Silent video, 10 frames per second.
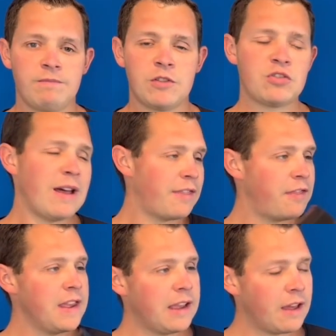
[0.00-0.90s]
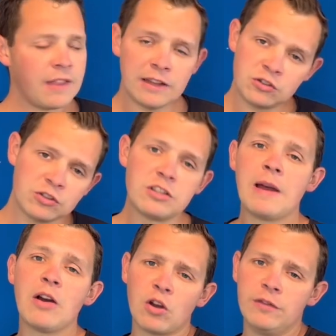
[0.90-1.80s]
So I think that just
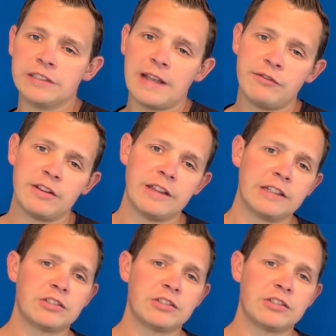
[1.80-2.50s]
about covers everything.